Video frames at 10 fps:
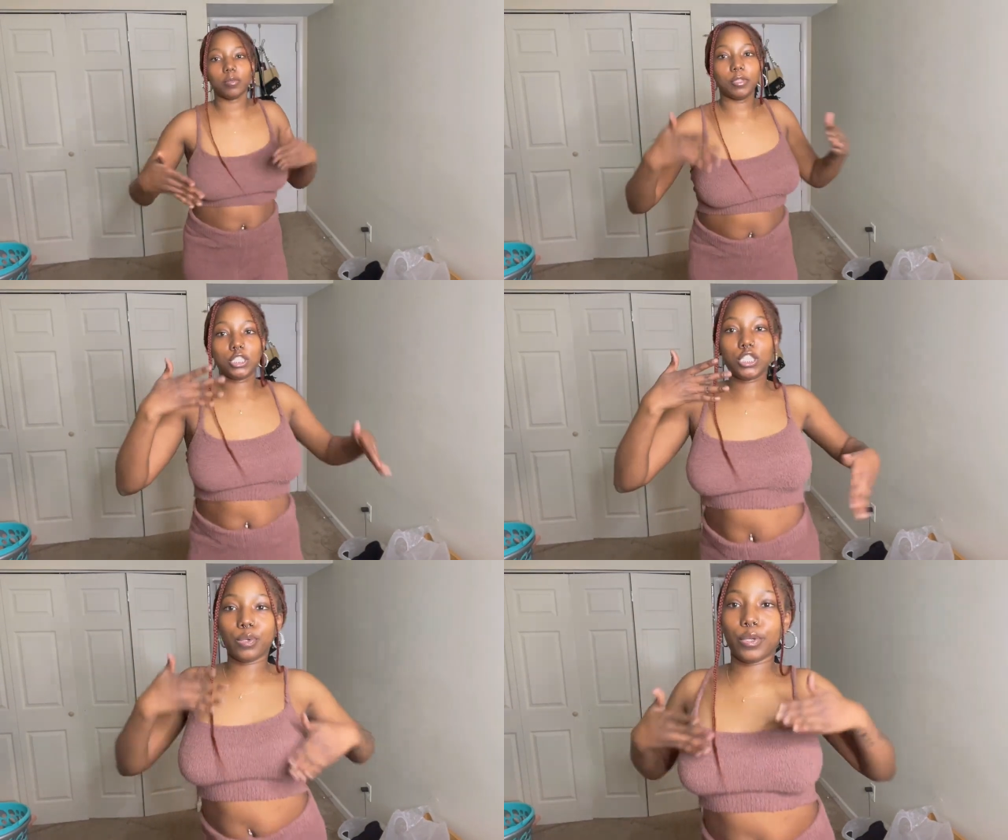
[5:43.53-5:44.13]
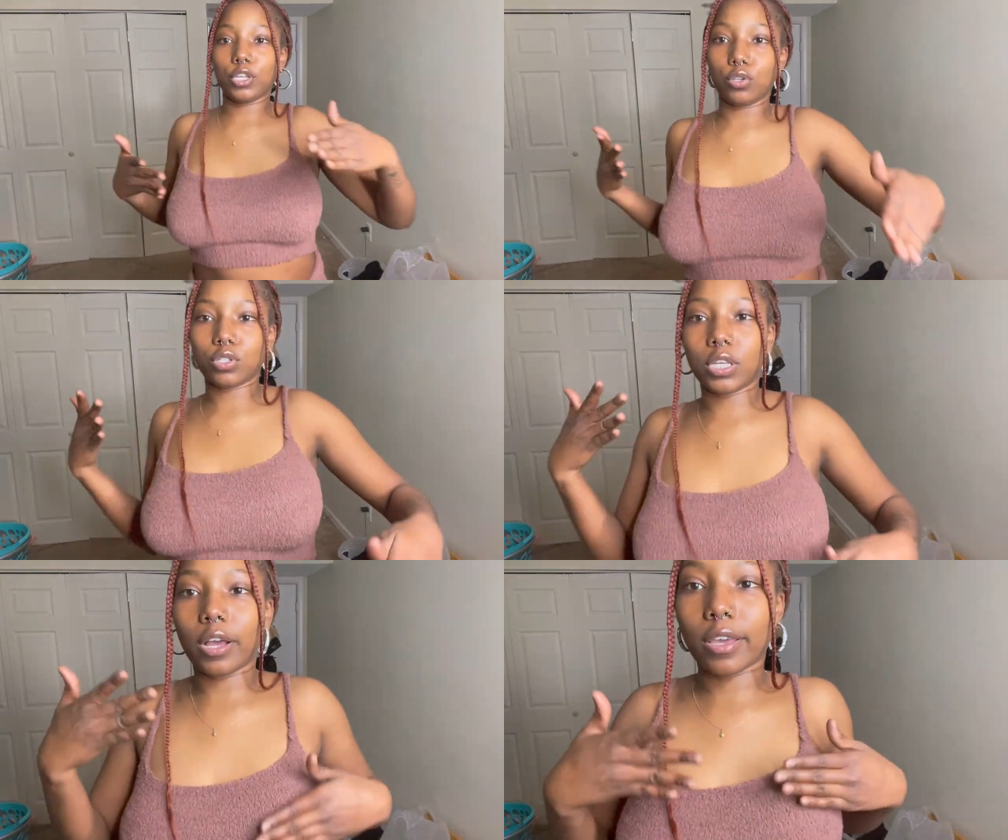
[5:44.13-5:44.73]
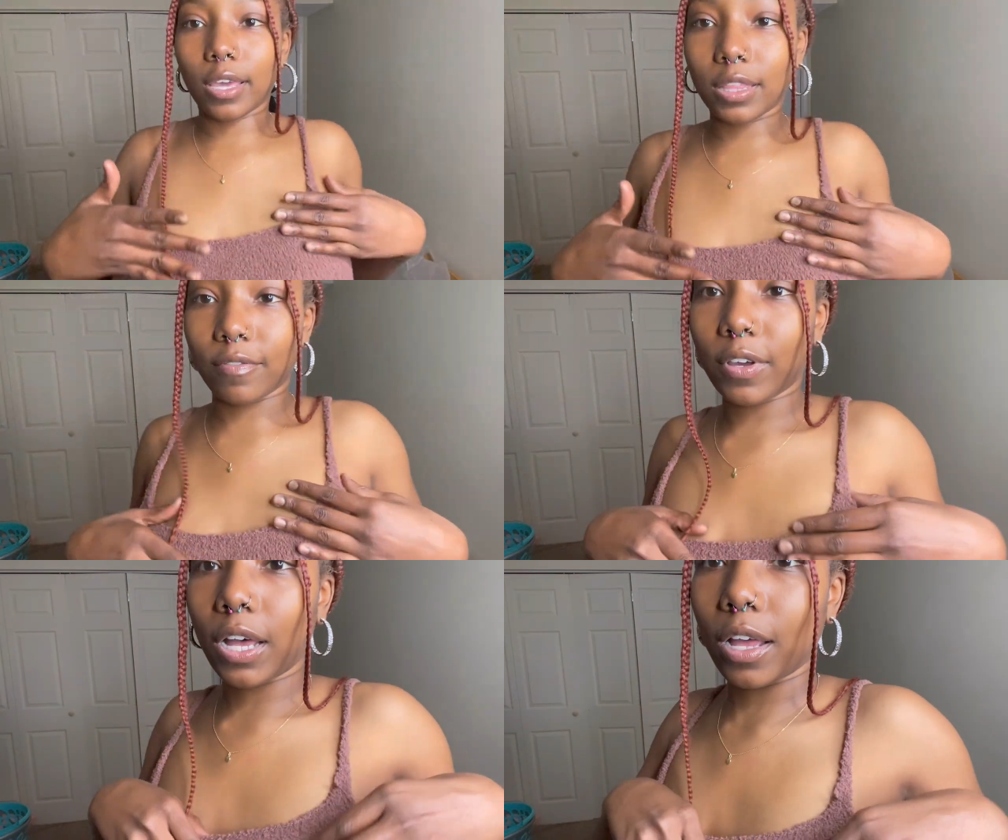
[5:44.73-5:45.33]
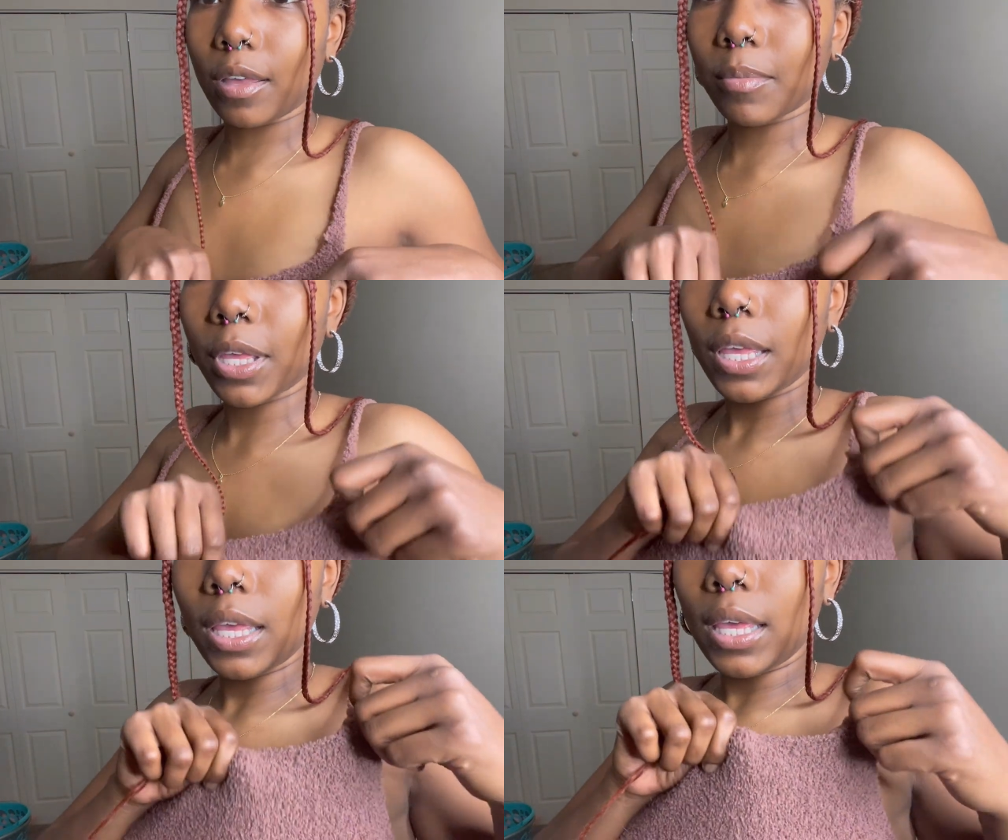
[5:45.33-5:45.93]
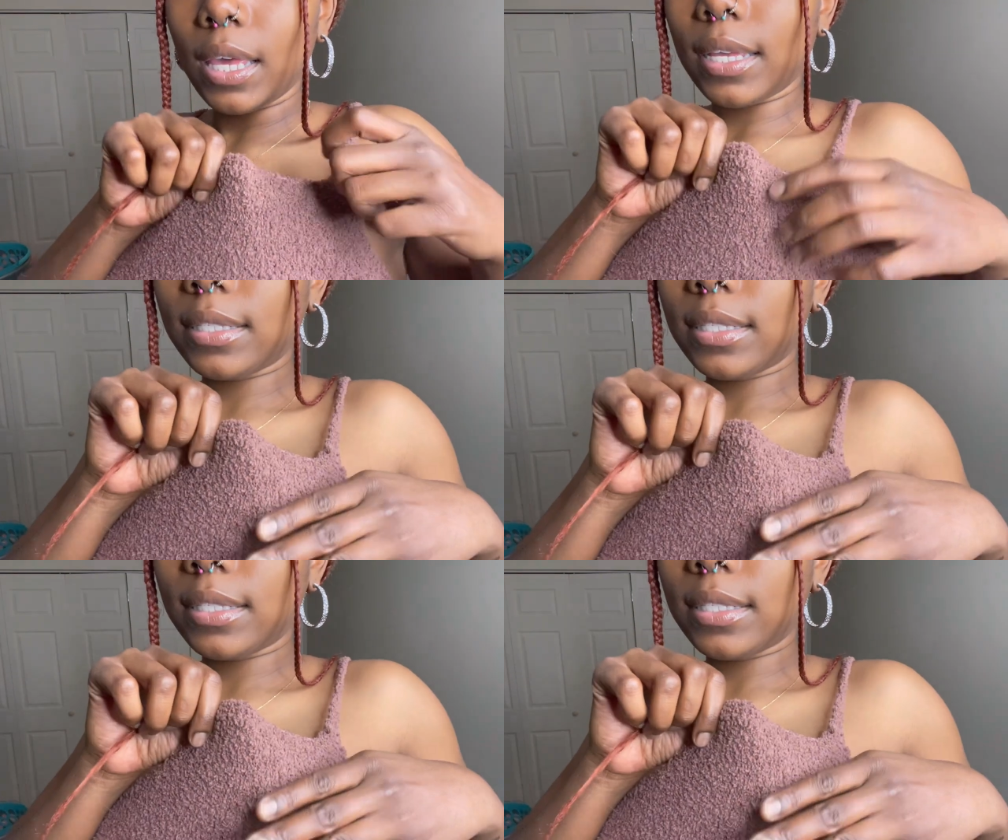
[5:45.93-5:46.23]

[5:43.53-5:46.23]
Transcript: the material so y'all can get the vibe. It's